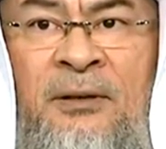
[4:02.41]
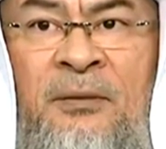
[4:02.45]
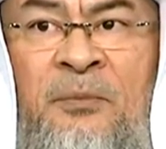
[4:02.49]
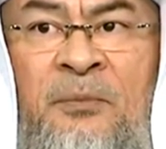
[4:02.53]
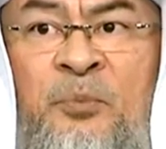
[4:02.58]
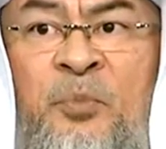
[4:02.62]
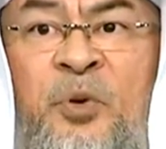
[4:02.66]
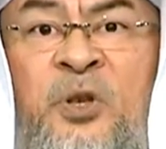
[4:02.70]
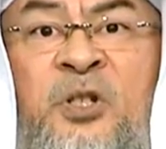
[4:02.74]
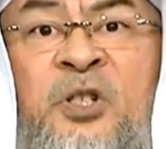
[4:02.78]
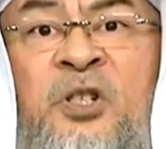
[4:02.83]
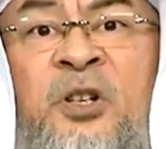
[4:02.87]

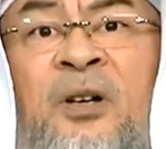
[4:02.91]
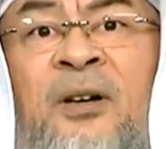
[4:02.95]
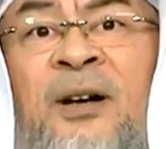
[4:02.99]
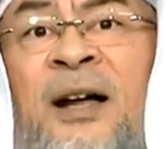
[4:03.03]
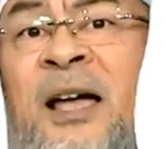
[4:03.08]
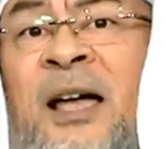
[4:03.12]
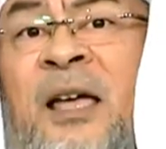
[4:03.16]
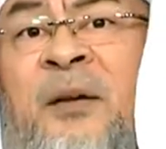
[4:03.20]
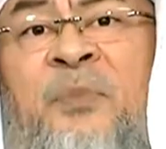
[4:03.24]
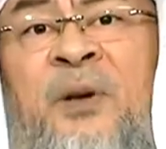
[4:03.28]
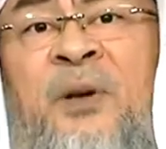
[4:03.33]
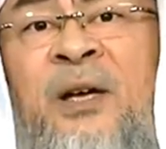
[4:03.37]

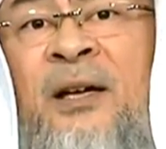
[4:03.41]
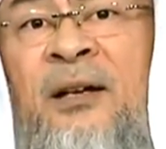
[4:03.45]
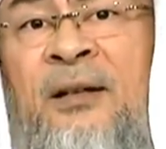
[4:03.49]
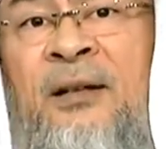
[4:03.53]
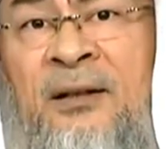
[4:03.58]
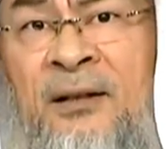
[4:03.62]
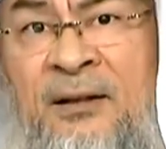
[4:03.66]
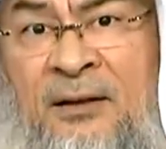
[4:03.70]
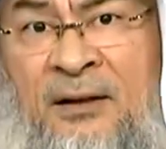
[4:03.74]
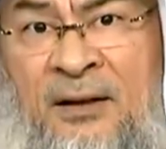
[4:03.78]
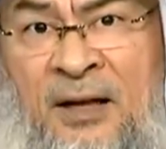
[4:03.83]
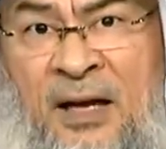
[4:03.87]
prescribing
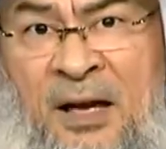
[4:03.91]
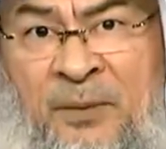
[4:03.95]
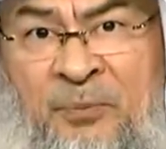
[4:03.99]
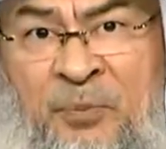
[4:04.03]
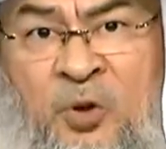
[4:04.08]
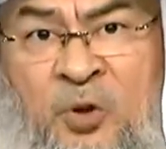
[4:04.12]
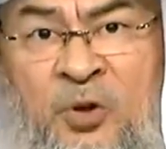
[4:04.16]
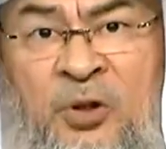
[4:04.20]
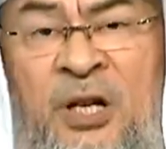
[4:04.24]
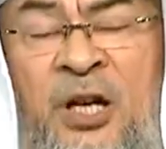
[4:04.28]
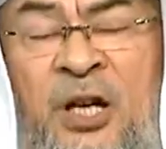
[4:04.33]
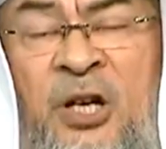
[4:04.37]

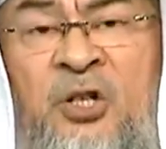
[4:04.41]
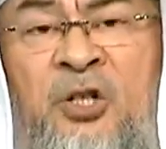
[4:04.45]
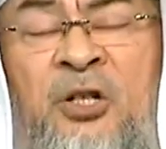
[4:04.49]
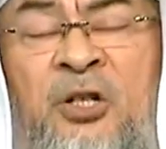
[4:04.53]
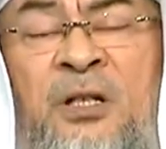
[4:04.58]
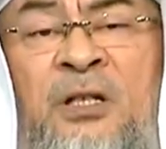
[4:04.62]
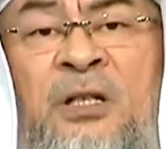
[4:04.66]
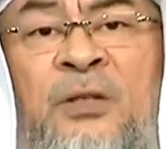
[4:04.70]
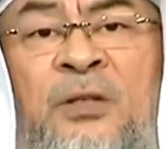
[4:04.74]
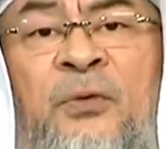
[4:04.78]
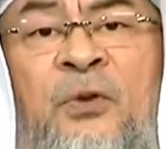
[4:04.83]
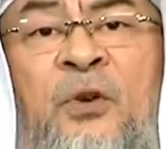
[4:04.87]

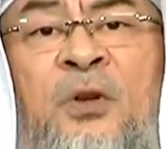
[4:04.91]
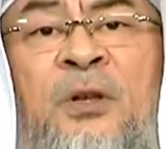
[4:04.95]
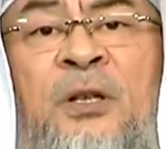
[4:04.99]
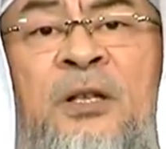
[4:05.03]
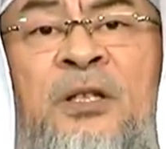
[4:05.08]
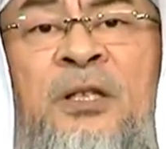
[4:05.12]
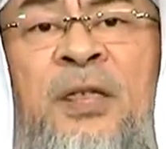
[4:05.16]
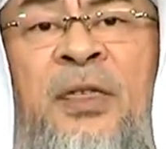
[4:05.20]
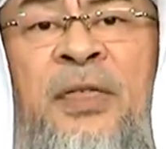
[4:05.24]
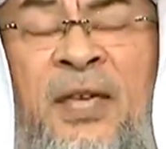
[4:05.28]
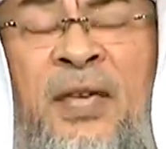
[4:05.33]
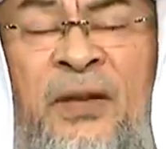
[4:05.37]
amputations for the
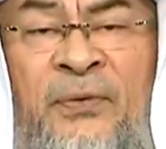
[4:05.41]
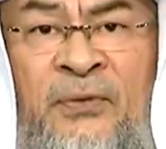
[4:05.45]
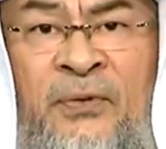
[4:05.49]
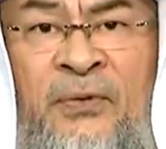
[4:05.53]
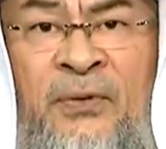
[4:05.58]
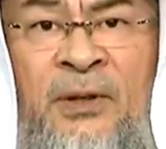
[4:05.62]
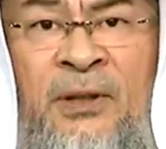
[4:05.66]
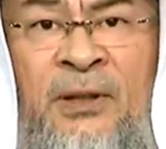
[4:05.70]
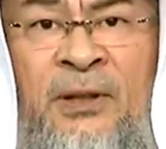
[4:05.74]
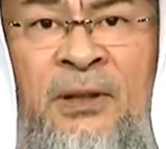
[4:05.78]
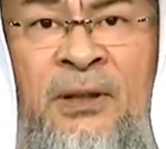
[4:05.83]
thief